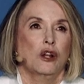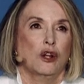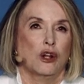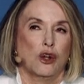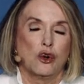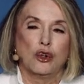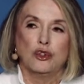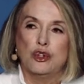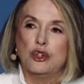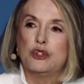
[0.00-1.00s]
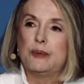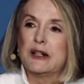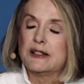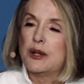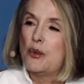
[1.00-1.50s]
local news
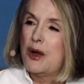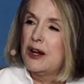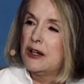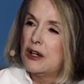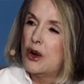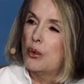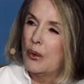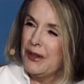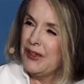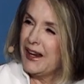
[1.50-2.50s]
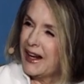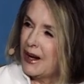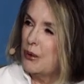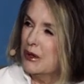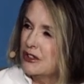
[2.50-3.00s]
because I wanted to know what the
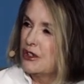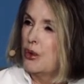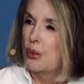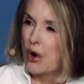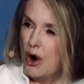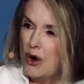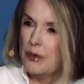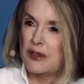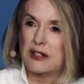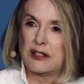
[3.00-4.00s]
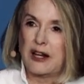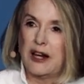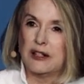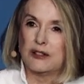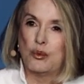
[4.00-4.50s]
heck went so wrong with this
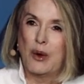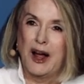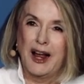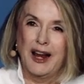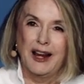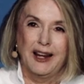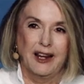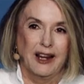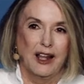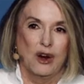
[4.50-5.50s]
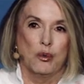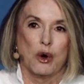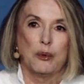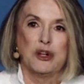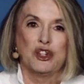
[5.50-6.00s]
case. Why were
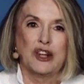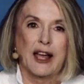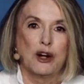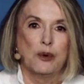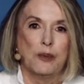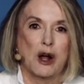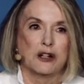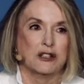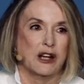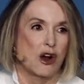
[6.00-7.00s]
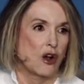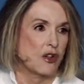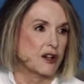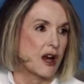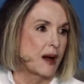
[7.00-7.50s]
we shadow boxing all the
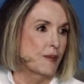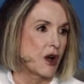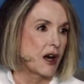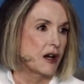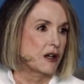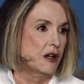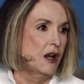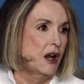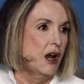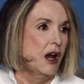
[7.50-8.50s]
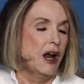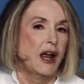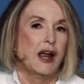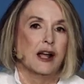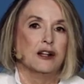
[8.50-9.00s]
time on it?
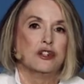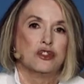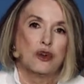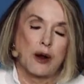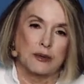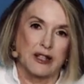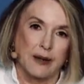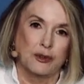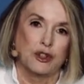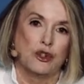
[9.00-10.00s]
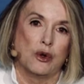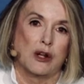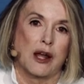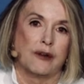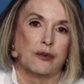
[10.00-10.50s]
And so I was able to do a
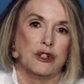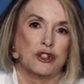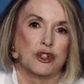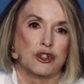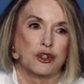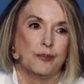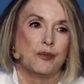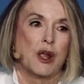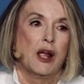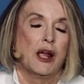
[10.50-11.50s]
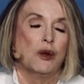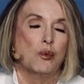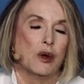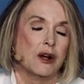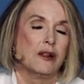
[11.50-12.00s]
lot of research, and
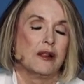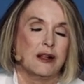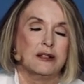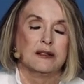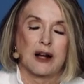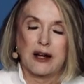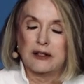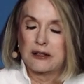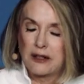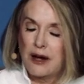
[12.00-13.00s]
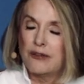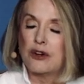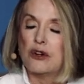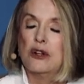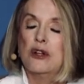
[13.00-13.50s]
one of the things that I
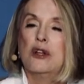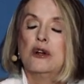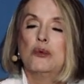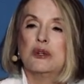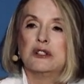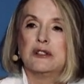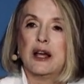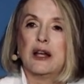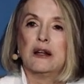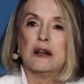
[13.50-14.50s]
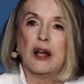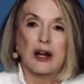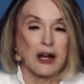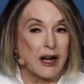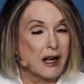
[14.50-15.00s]
discovered was that, and
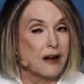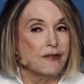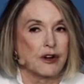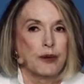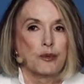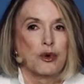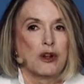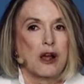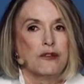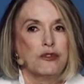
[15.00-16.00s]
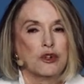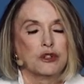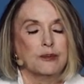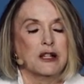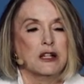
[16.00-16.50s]
again, I'm very pro law
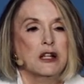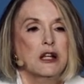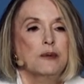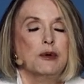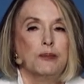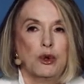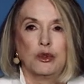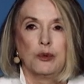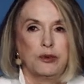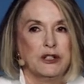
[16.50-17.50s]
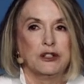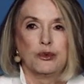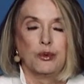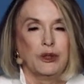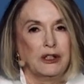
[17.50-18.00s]
enforcement, but Boulder Police
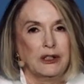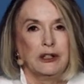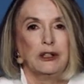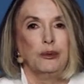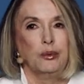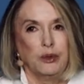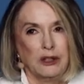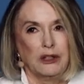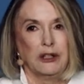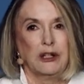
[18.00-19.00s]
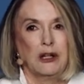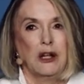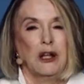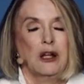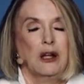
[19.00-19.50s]
really
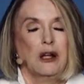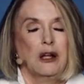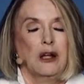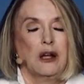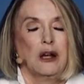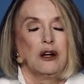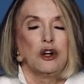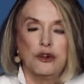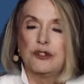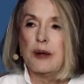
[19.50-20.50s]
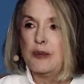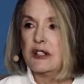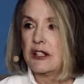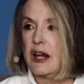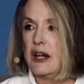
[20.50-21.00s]
goofed up this
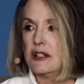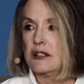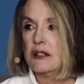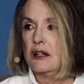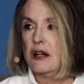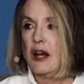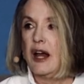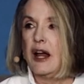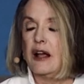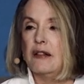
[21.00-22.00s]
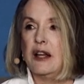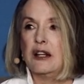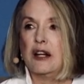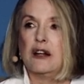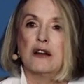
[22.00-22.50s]
case. And they
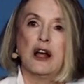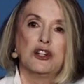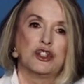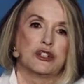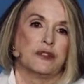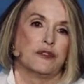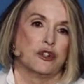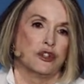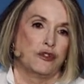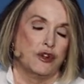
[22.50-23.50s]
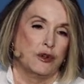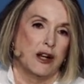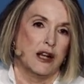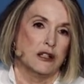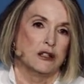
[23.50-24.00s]
did it not just the first few
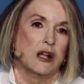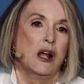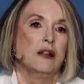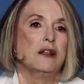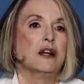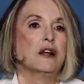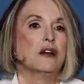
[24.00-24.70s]
days, they did it